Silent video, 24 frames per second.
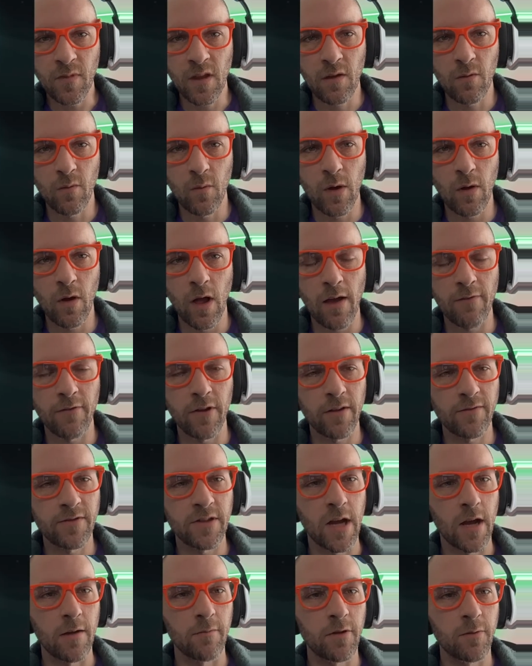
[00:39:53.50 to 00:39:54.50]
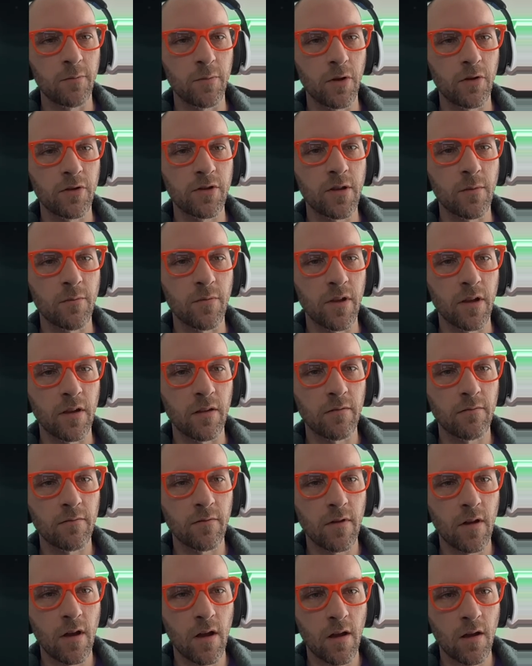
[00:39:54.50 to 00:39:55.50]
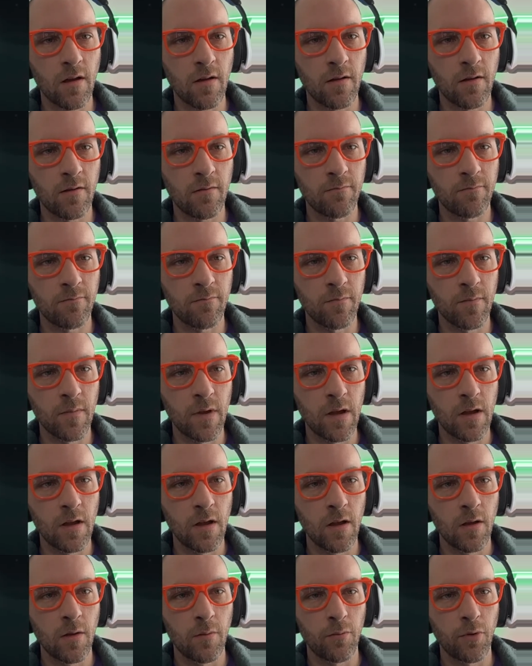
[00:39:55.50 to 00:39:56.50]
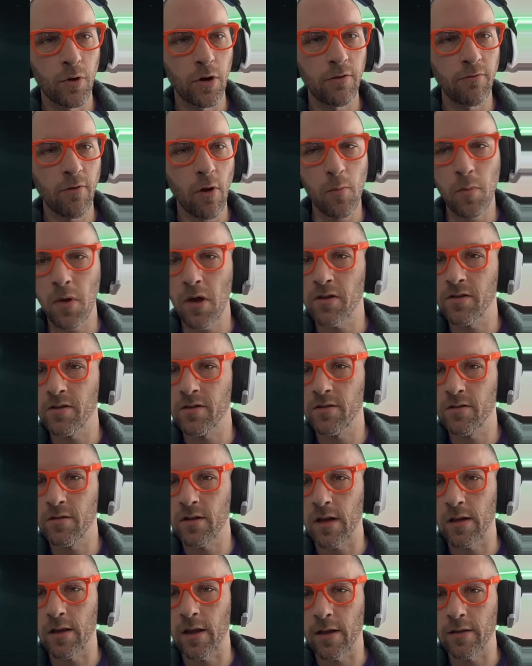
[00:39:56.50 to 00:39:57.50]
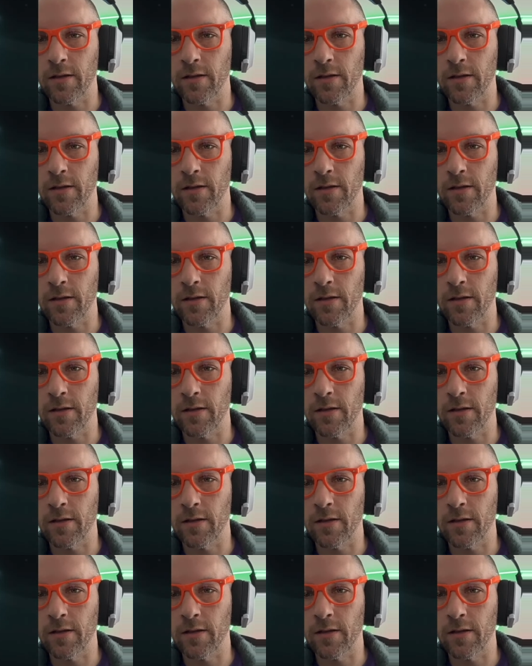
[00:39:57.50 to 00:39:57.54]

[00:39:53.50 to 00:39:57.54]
we'll have enough time to build something pretty robust, I'd like